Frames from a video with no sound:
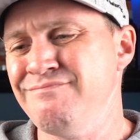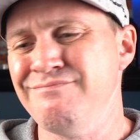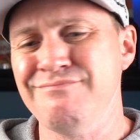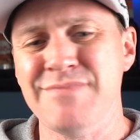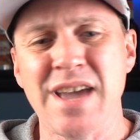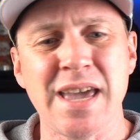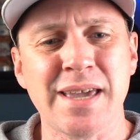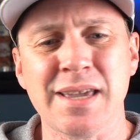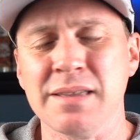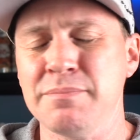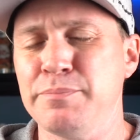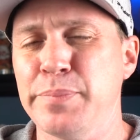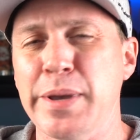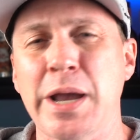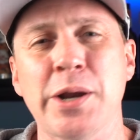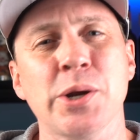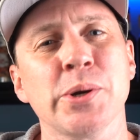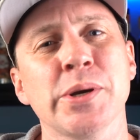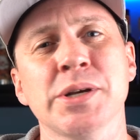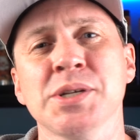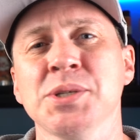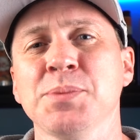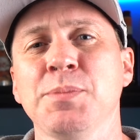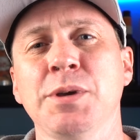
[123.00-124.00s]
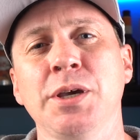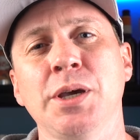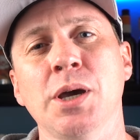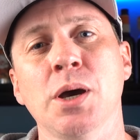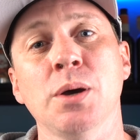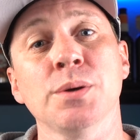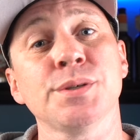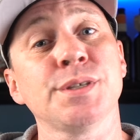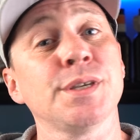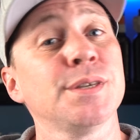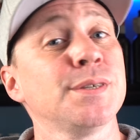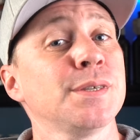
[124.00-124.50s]
make it better as we
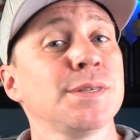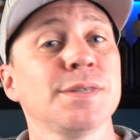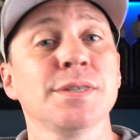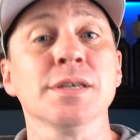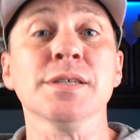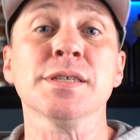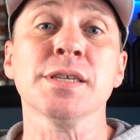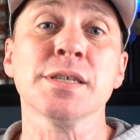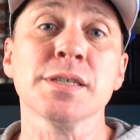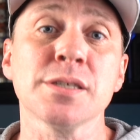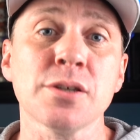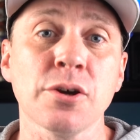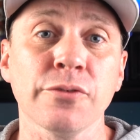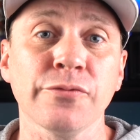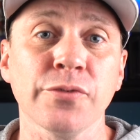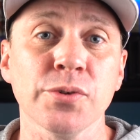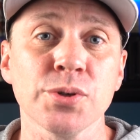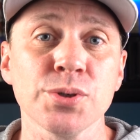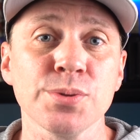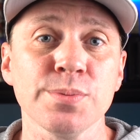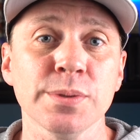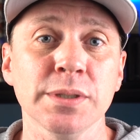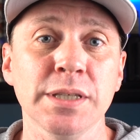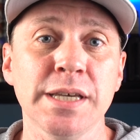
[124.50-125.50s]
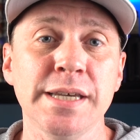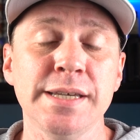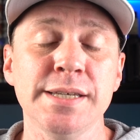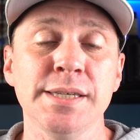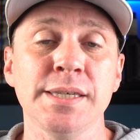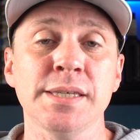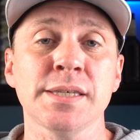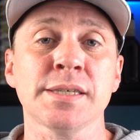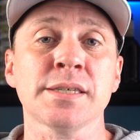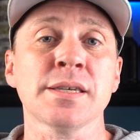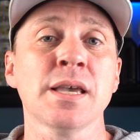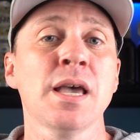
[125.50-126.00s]
go since this is their first
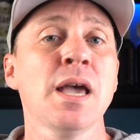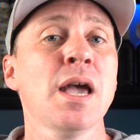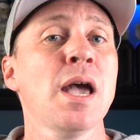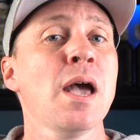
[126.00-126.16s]
release.